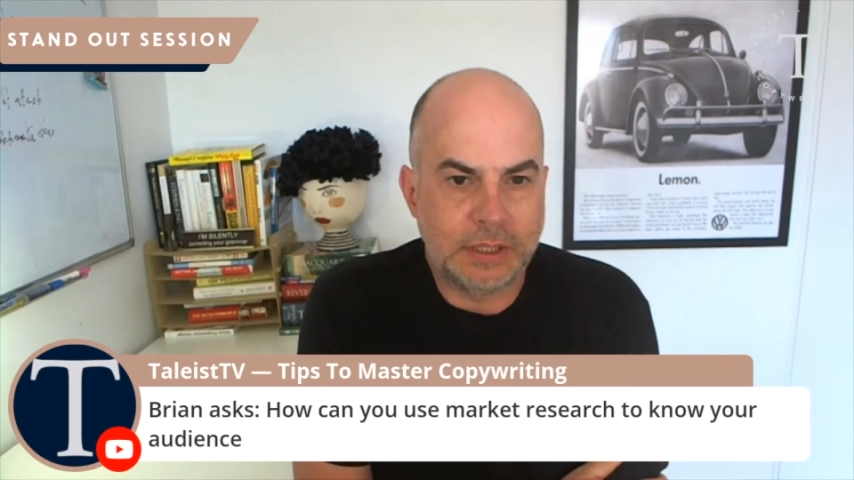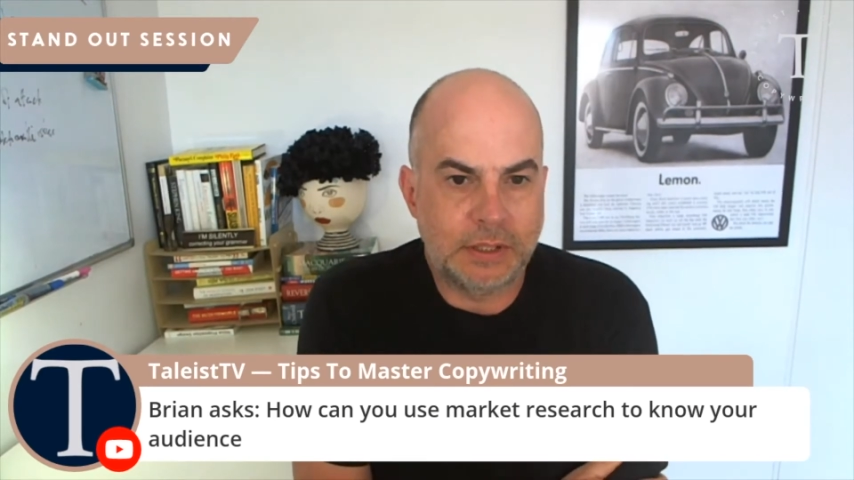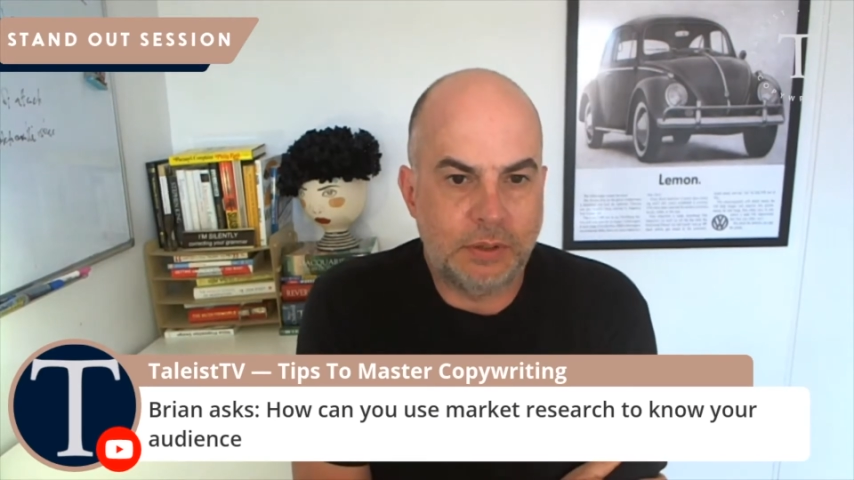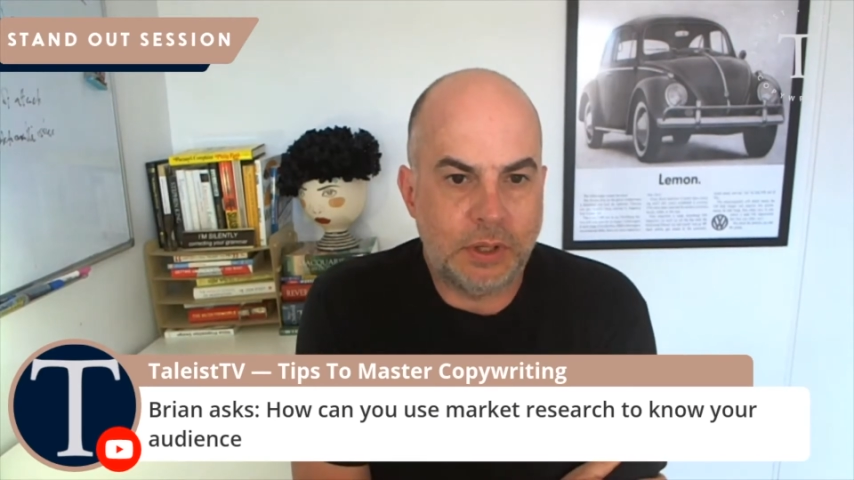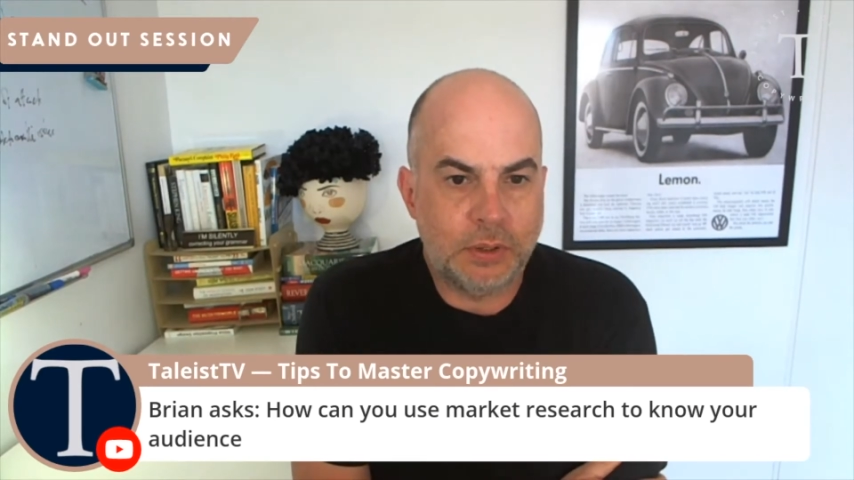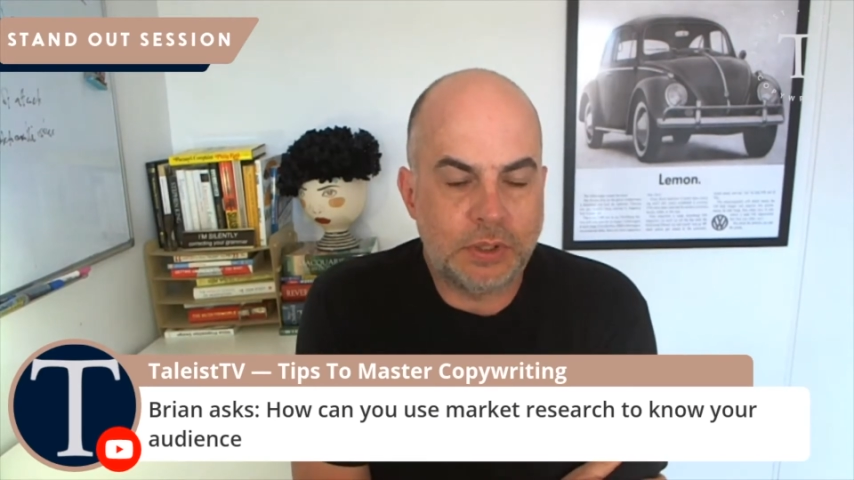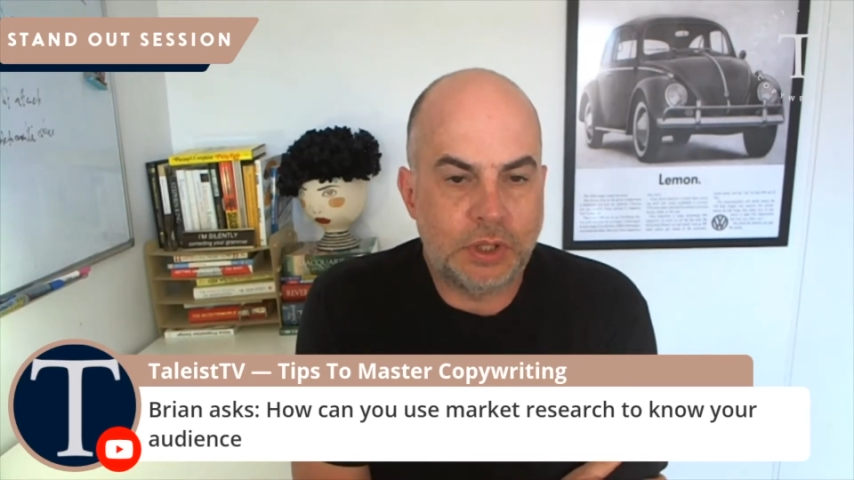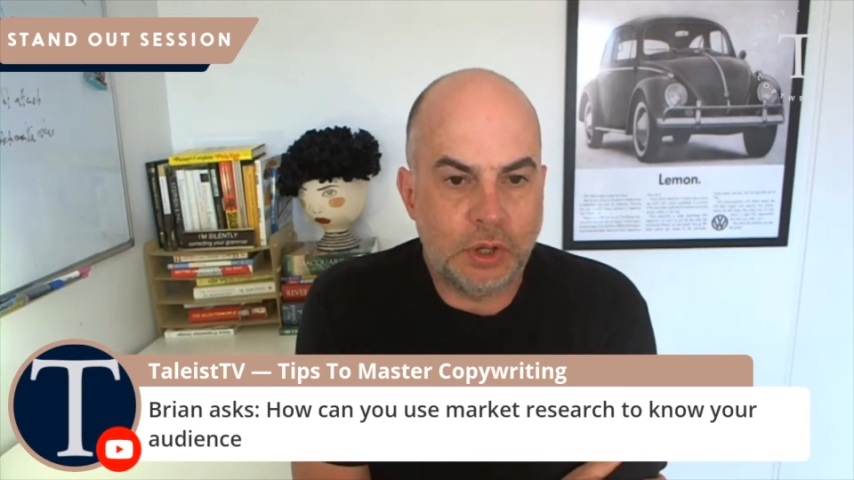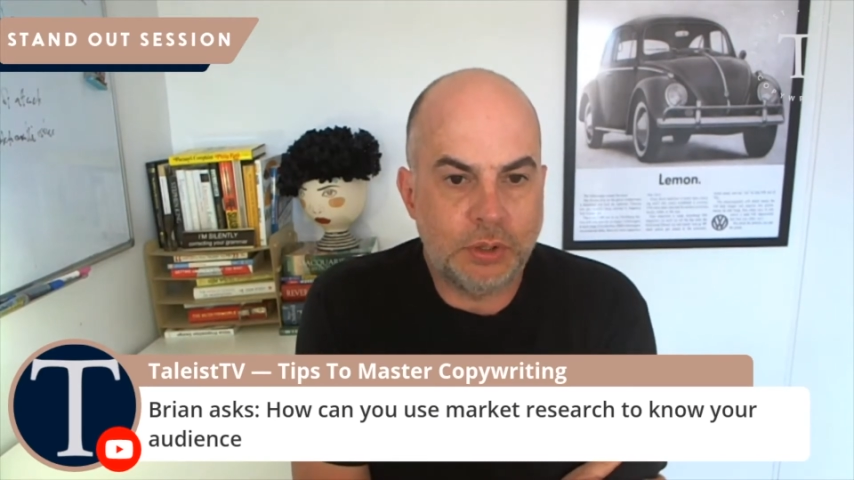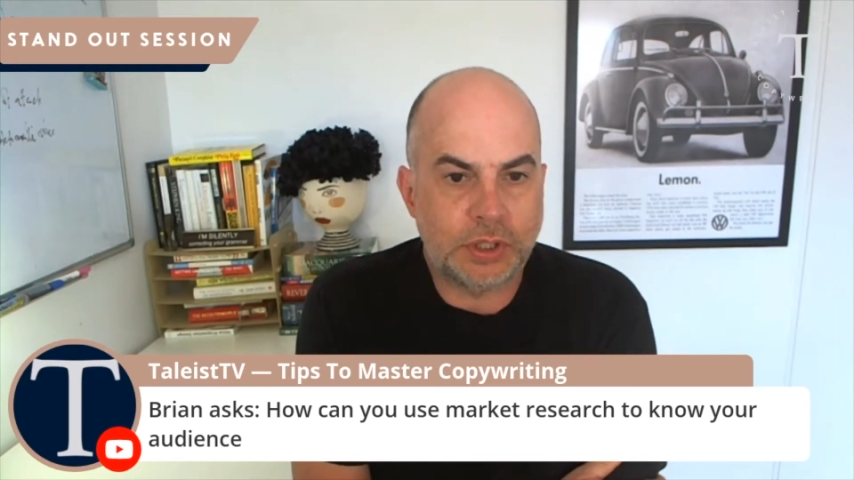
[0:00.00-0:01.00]
So
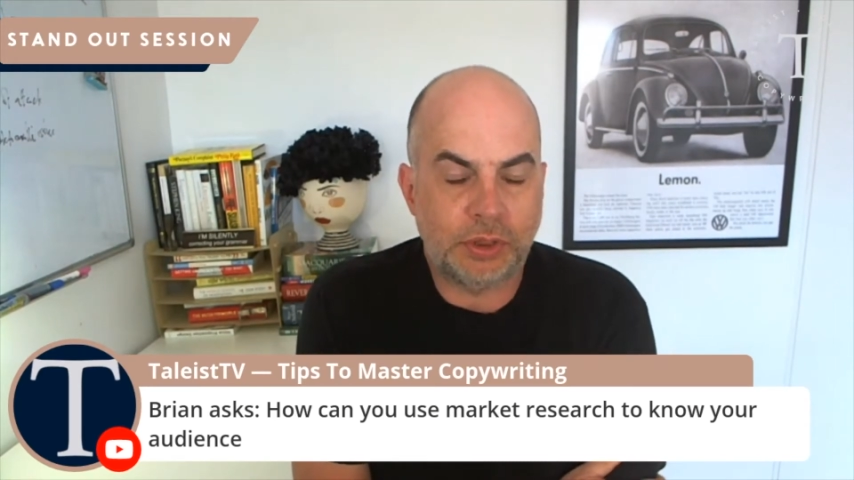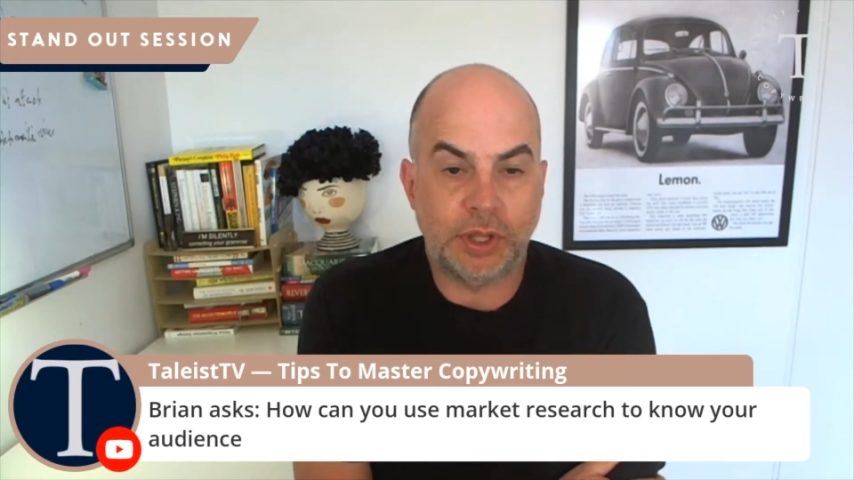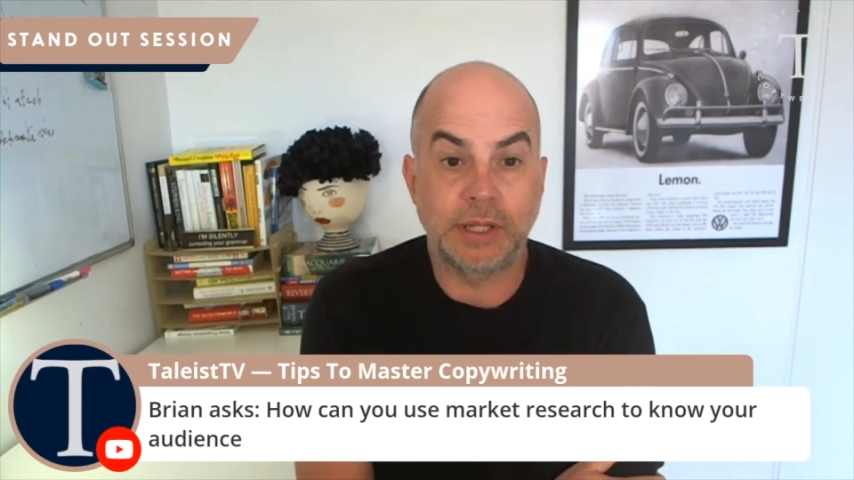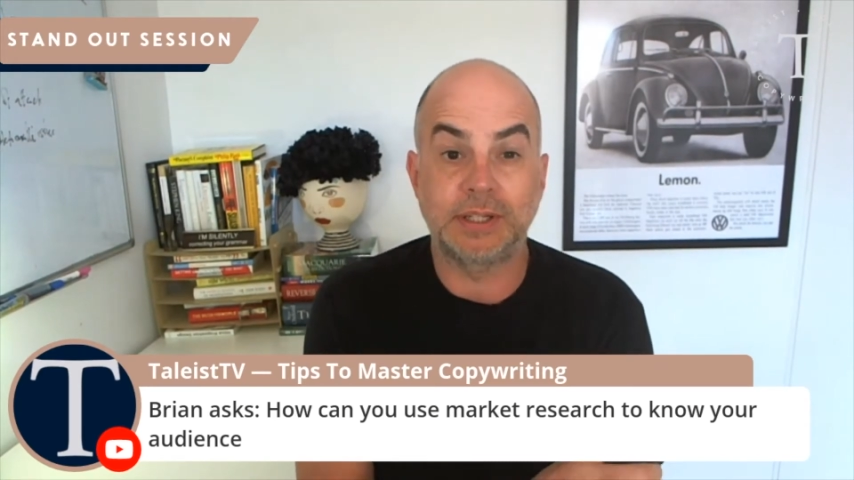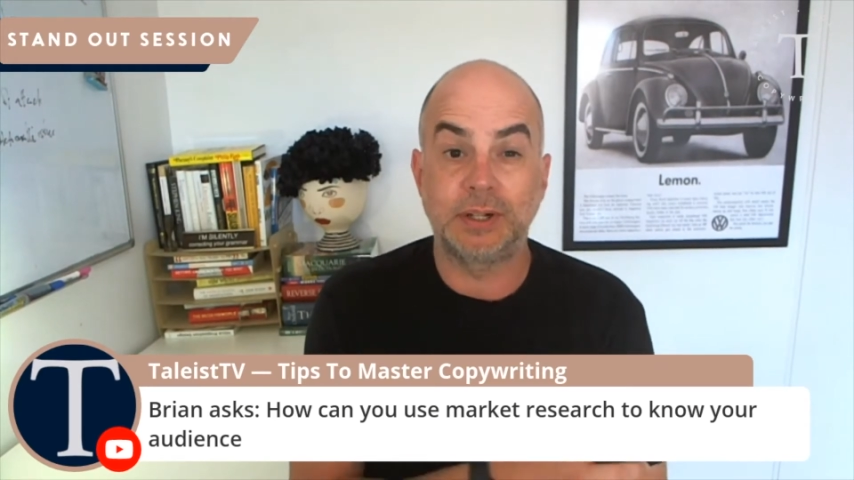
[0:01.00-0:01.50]
those are things that